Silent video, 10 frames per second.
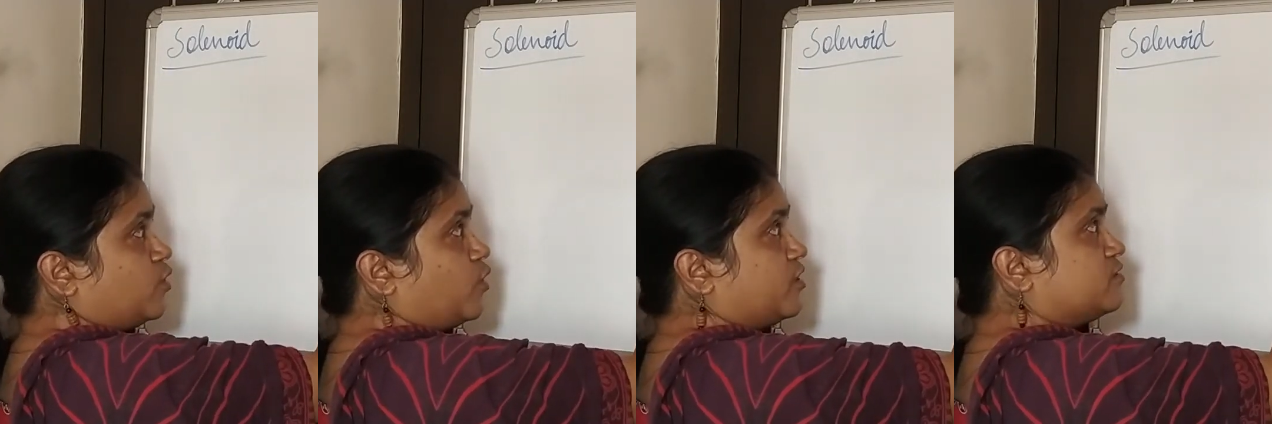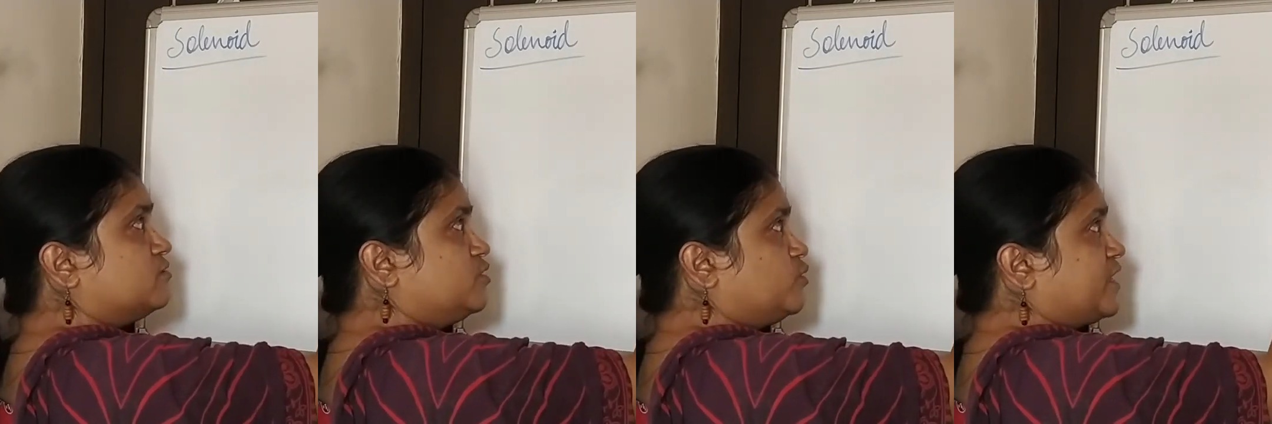or
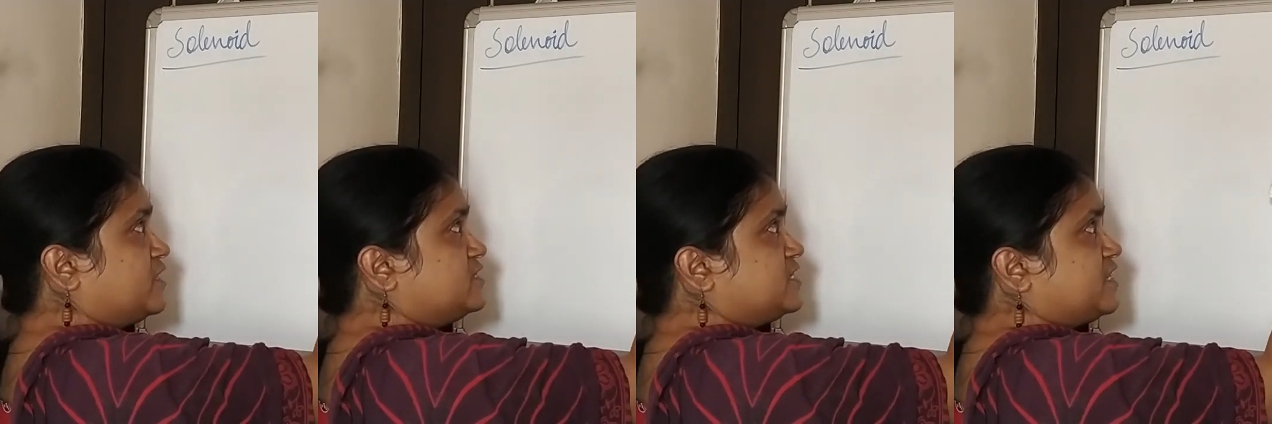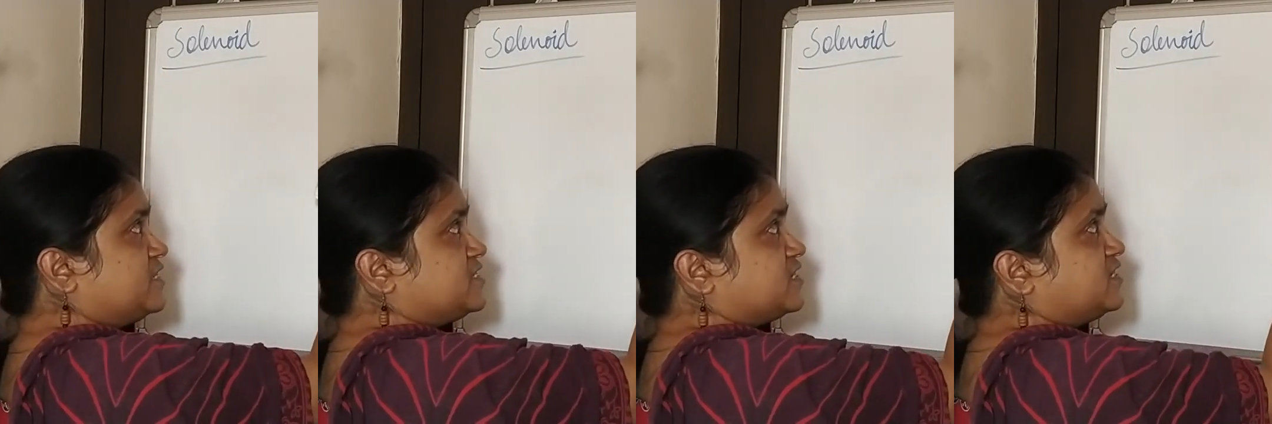you can say
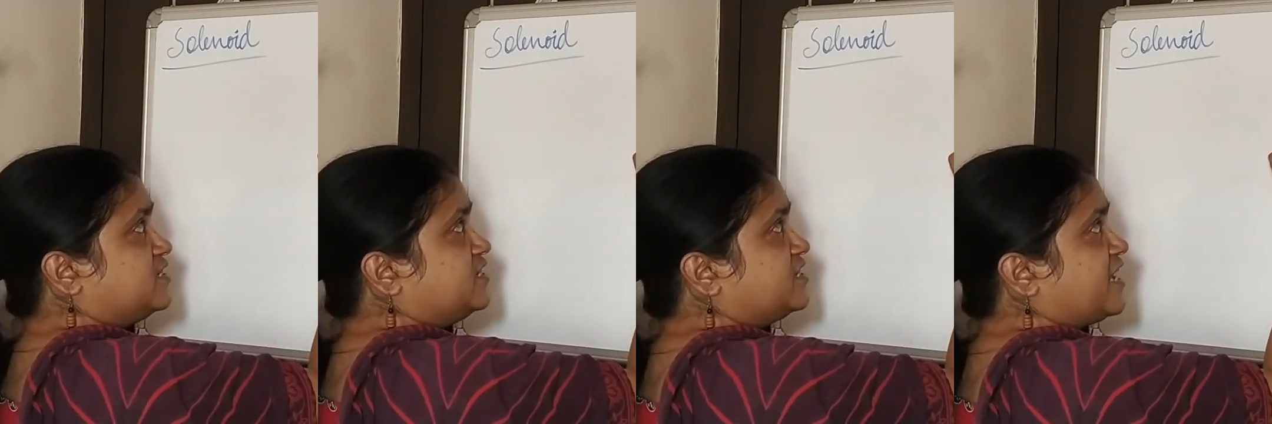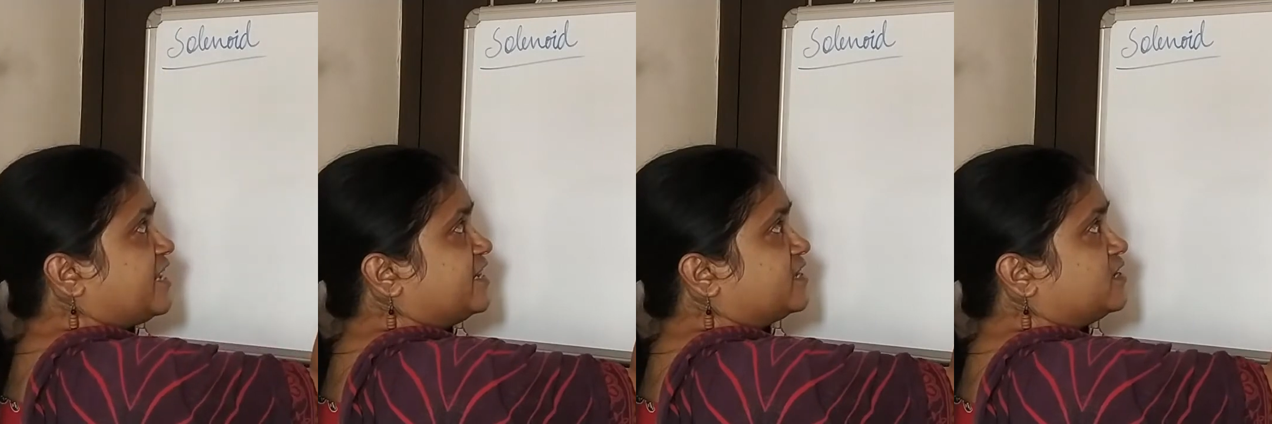it's a current
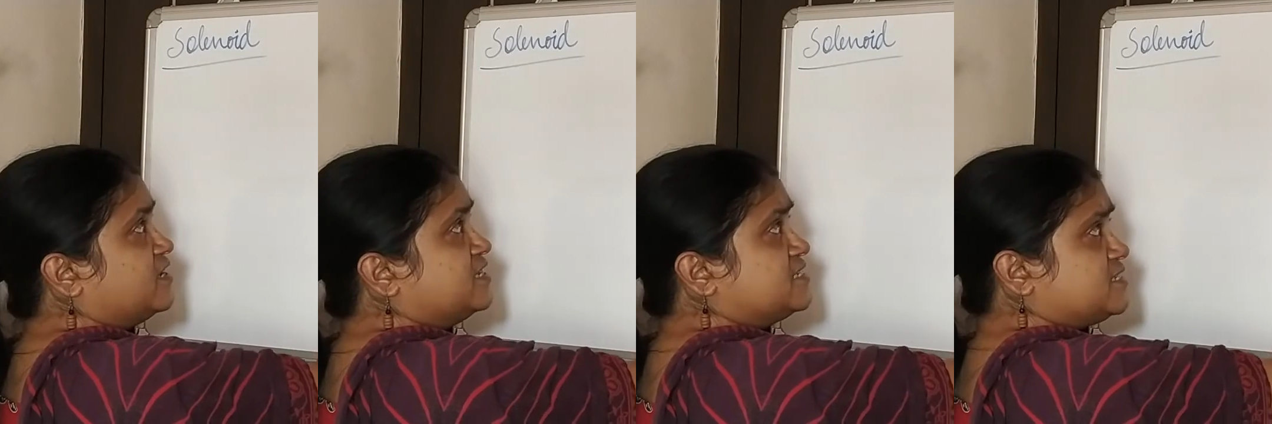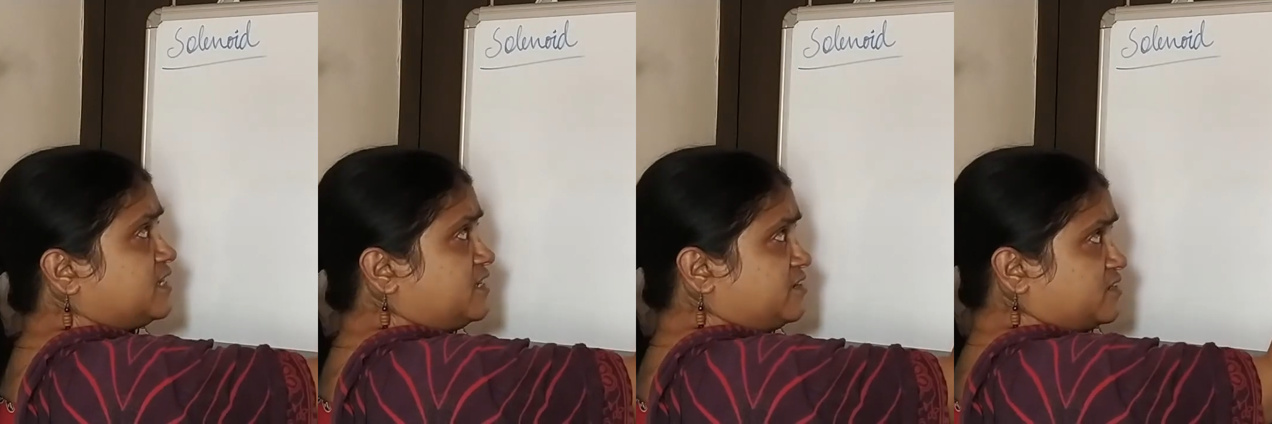carrying
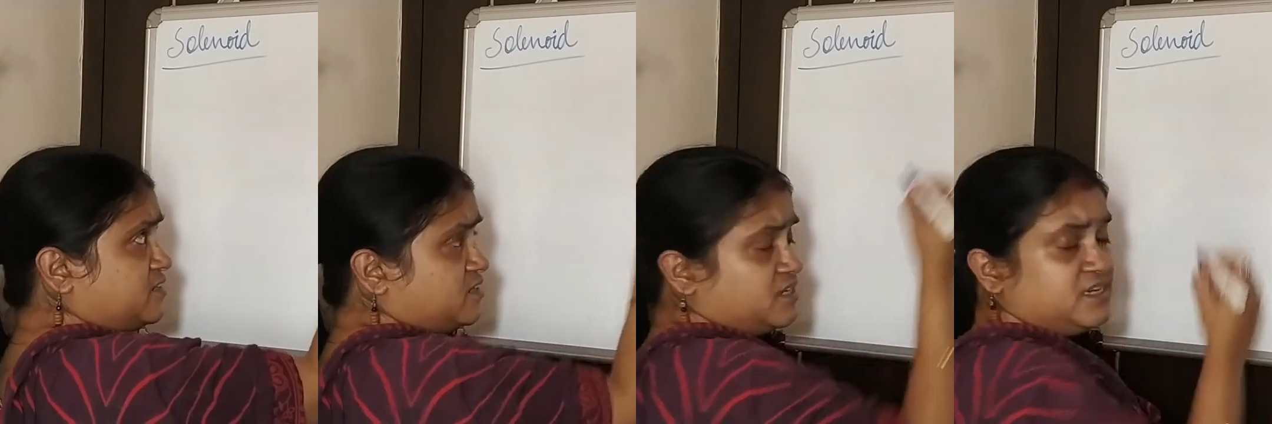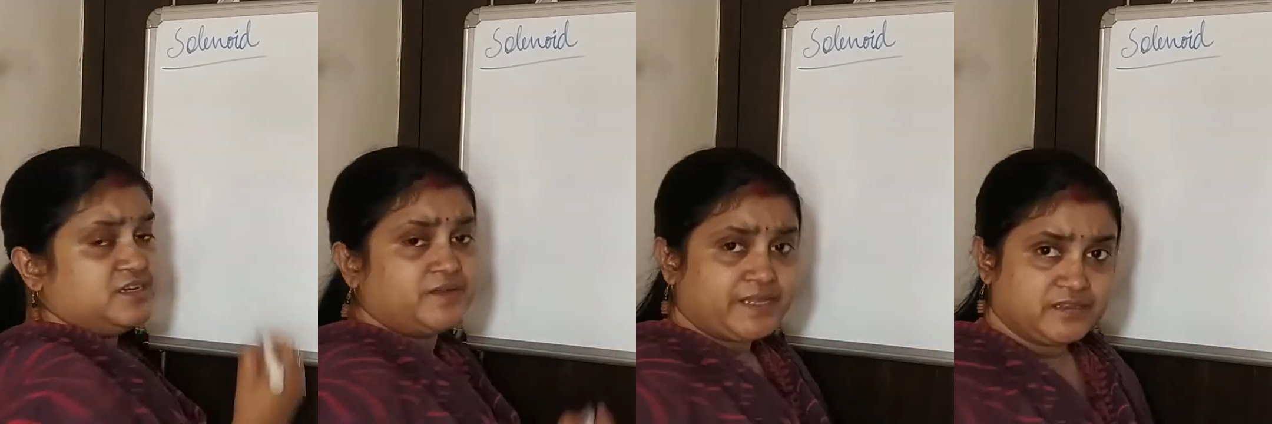cylinder
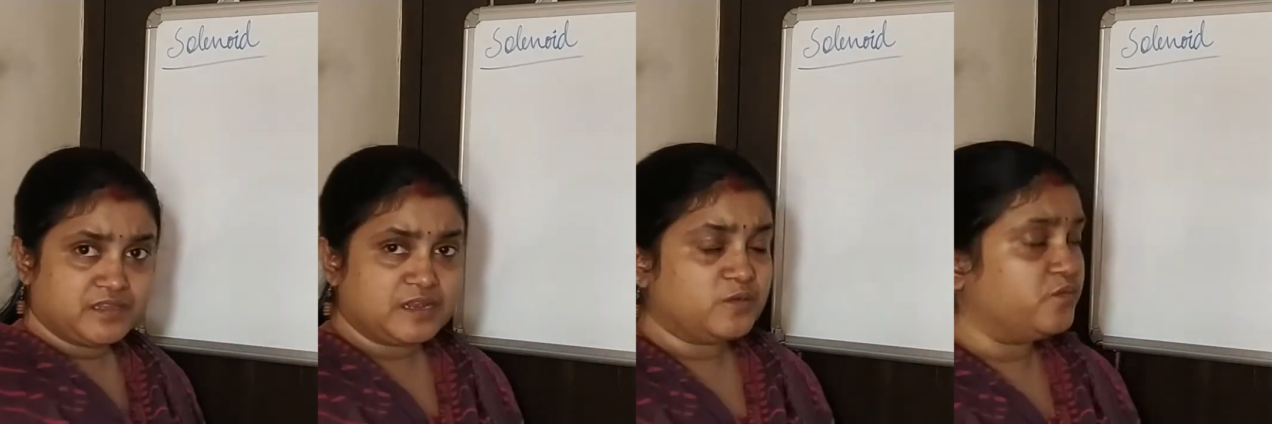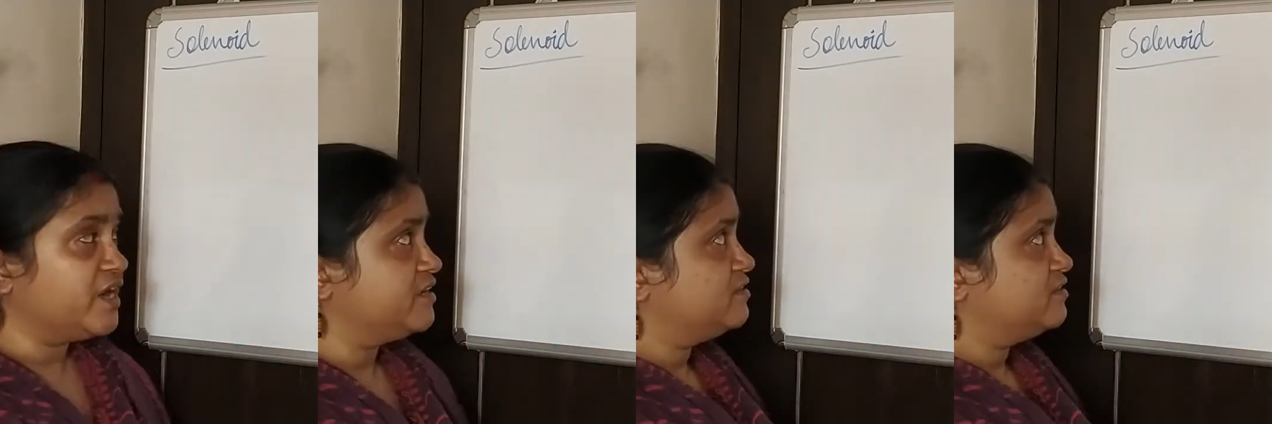rather than a wire.